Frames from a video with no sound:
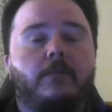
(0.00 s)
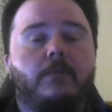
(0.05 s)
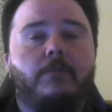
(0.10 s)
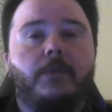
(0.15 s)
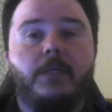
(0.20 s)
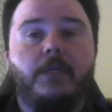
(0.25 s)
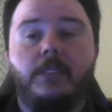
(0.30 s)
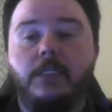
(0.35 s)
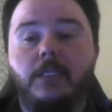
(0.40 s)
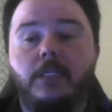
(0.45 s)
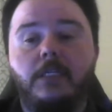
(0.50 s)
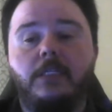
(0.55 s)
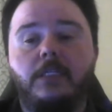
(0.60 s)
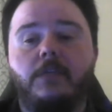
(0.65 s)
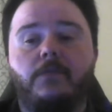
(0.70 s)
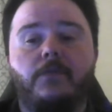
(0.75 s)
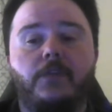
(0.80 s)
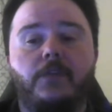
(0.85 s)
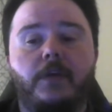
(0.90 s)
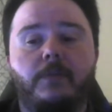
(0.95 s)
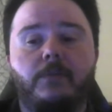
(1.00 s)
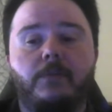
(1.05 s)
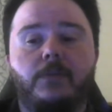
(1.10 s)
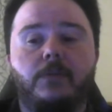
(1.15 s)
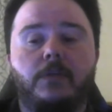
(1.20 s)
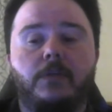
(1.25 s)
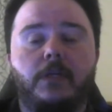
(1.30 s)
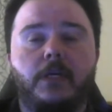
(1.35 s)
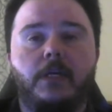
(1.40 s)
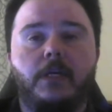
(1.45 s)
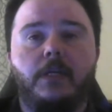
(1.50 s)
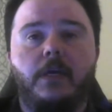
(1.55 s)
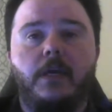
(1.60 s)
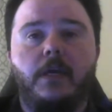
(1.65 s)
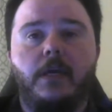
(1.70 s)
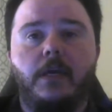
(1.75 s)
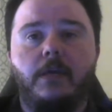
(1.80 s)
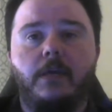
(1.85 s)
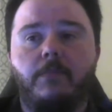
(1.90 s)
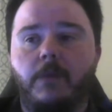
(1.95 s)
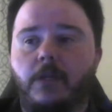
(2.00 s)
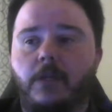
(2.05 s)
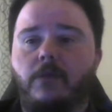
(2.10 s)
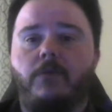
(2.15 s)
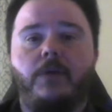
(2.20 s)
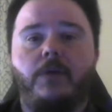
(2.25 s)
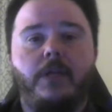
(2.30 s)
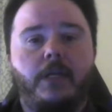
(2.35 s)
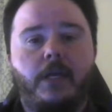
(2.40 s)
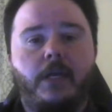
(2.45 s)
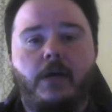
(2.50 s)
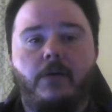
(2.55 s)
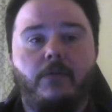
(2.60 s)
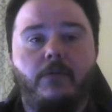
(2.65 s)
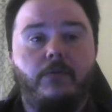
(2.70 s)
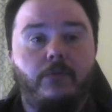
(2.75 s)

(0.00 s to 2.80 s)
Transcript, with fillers: but it's easier for them to get a Bitcoin account